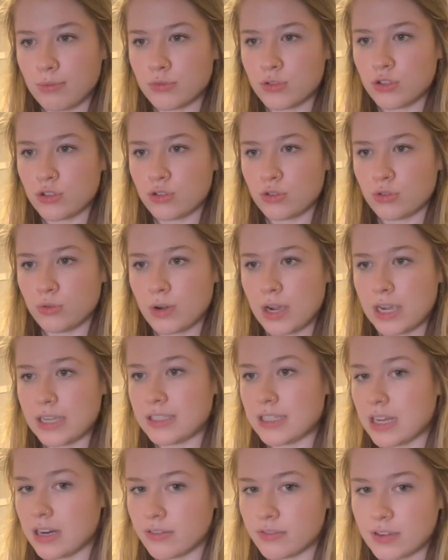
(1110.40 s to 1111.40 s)
to
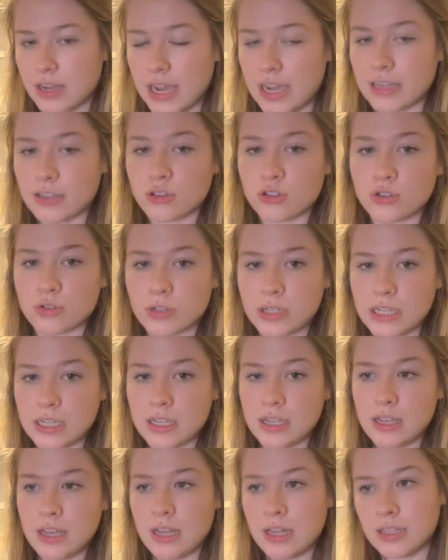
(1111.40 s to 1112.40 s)
identify and treat
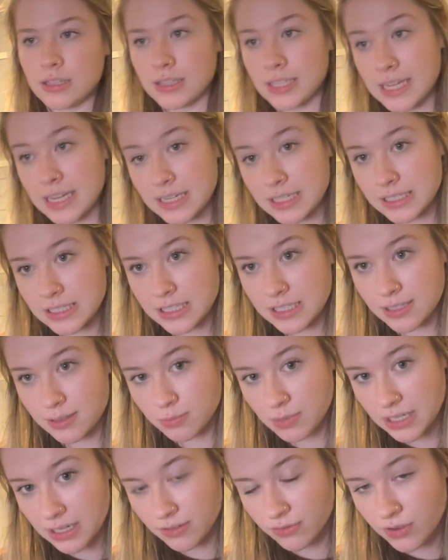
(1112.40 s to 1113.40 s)
latent
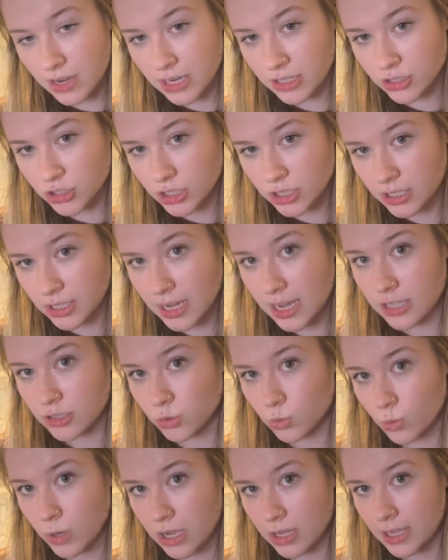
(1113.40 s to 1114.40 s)
TB infection as
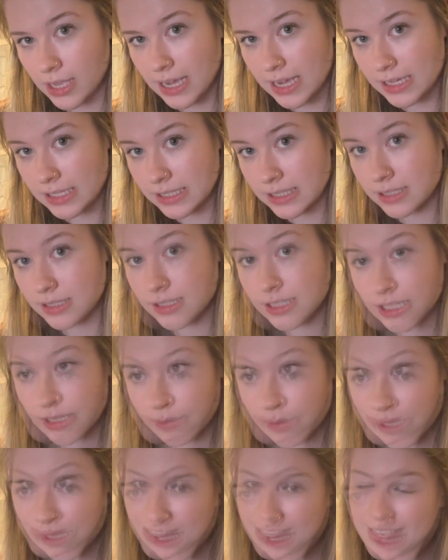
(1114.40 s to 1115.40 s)
well as
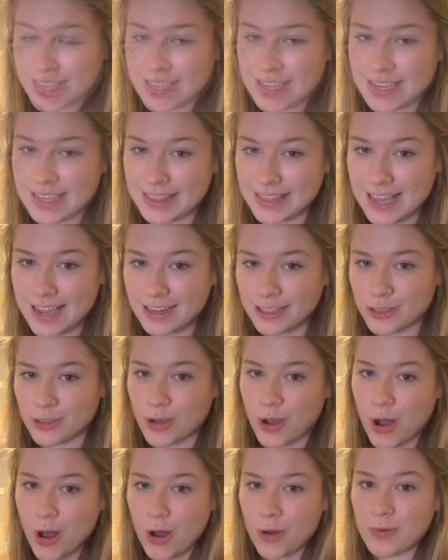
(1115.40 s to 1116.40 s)
TB disease. And that is
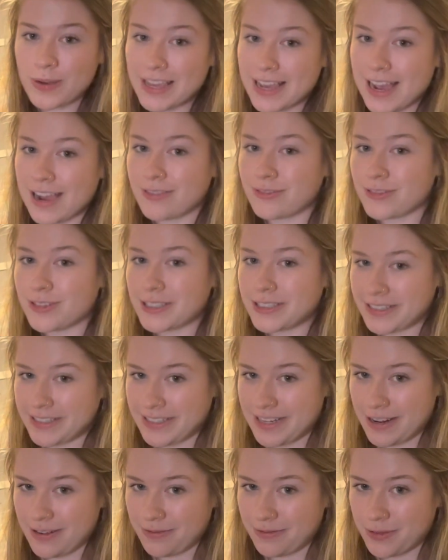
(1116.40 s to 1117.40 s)
all we have for
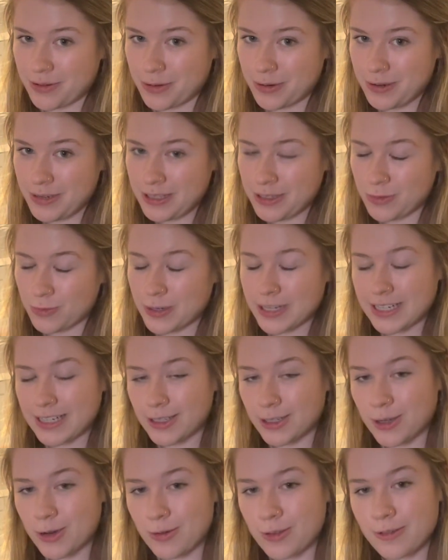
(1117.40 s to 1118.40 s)
today, folks. We
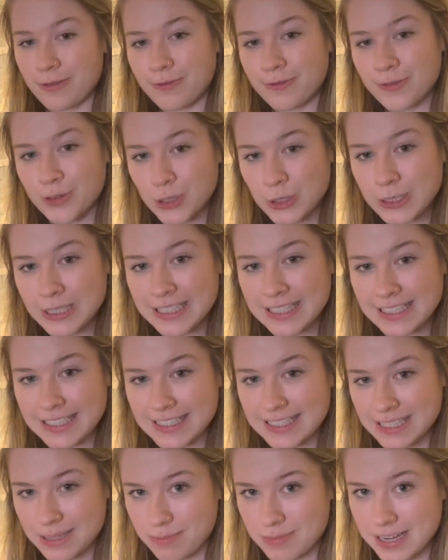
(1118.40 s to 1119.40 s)
didn't go the full
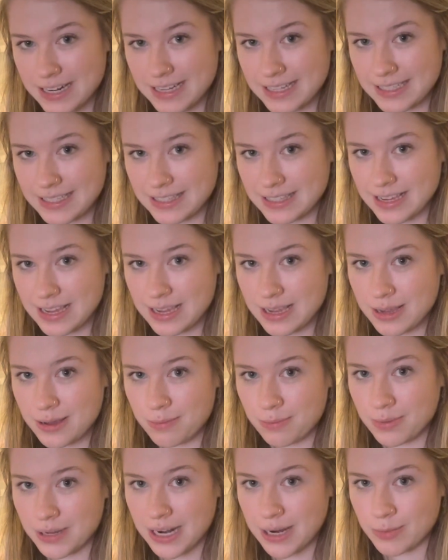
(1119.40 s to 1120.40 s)
60 minutes,
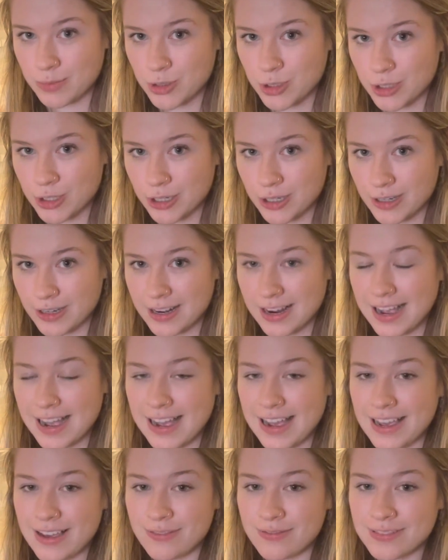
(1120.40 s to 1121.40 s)
but I'm sure
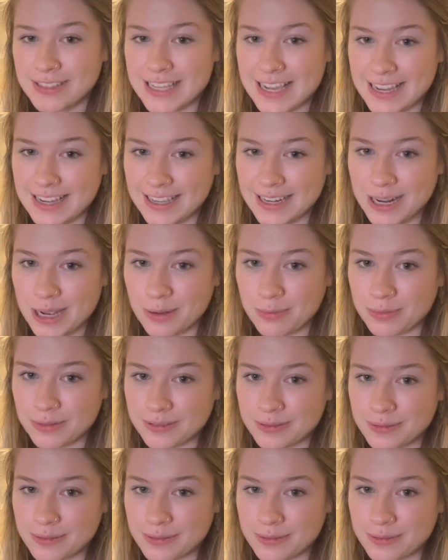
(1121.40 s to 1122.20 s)
I've taken up